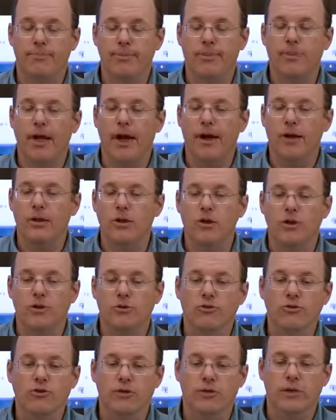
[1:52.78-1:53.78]
that you
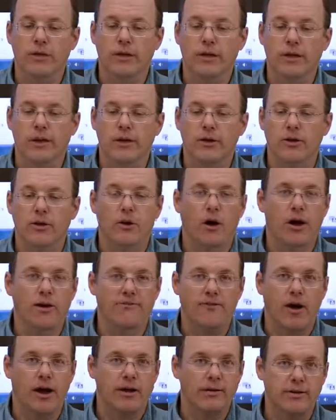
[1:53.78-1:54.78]
can certainly, you'll
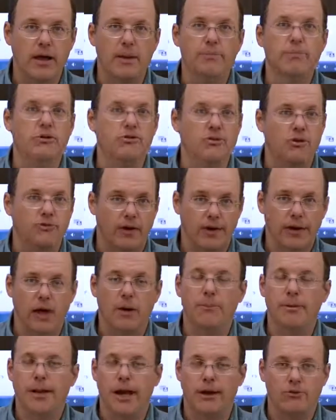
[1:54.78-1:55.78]
find templates, you'll find
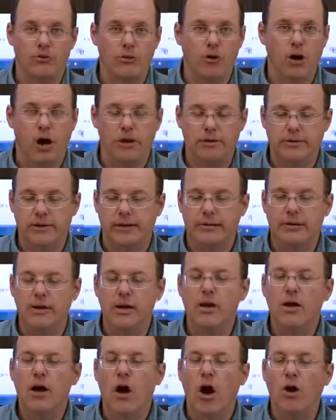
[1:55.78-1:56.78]
help and how-to content.
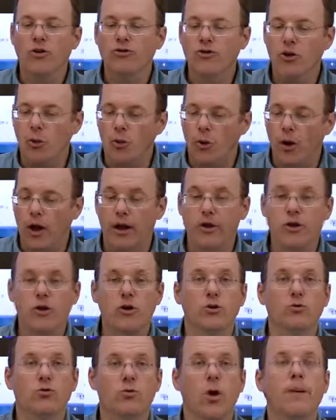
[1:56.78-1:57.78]
Also, you
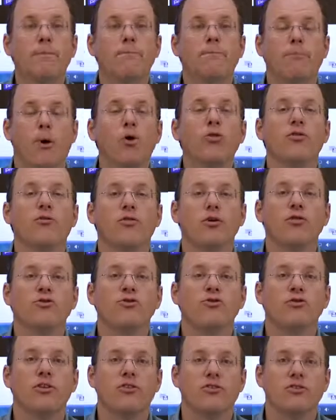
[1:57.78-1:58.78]
can run both
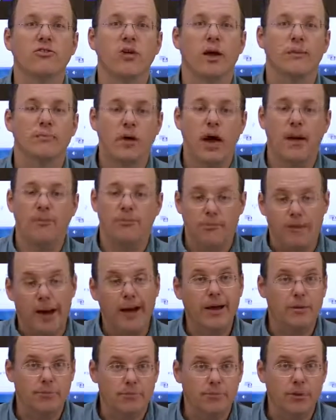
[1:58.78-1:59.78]
versions at the same time.
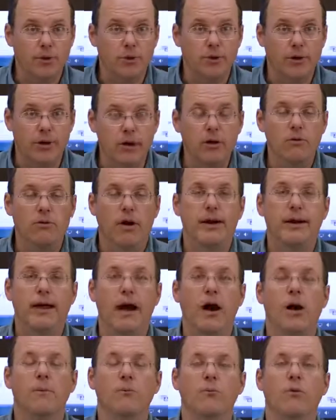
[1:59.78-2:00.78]
My computer here right
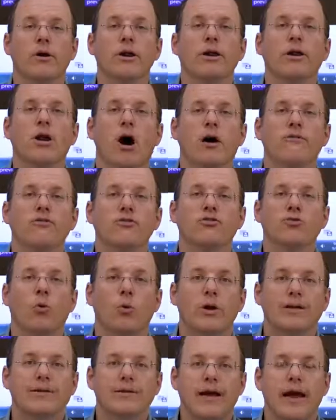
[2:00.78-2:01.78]
now, I'm running Office
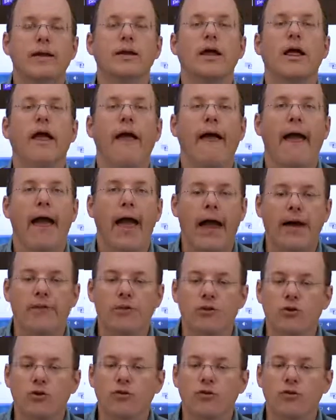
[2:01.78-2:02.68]
2010 and the